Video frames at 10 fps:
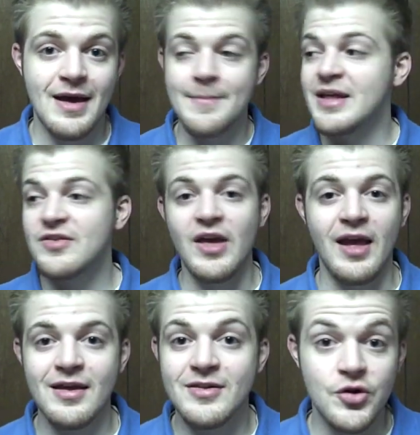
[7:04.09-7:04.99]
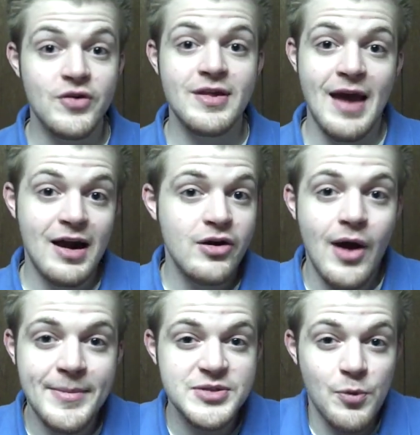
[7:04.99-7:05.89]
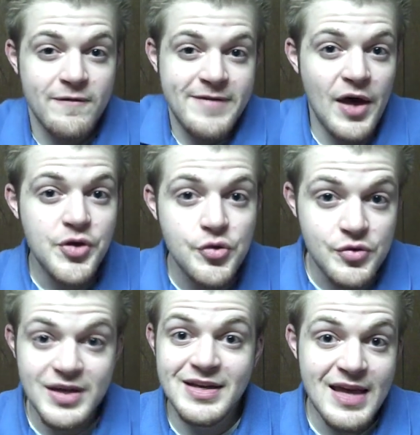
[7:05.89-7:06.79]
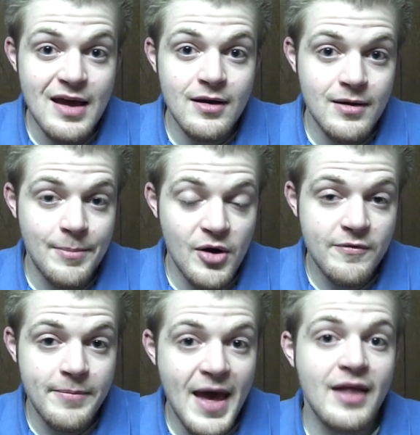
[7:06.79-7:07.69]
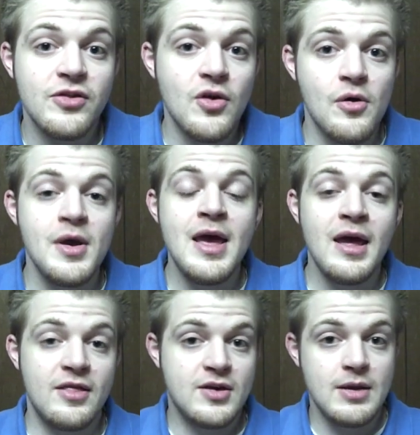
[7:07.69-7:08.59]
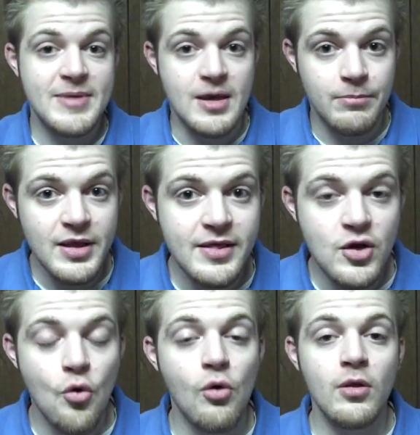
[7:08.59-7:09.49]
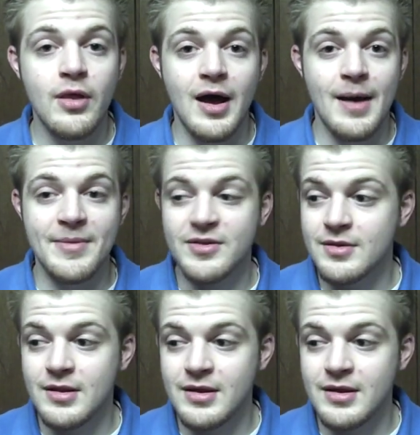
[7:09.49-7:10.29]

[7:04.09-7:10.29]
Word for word: I mean, that's like seriously, I don't know how much more value you can get apart from that. So it's going to be completely cool. Um, it's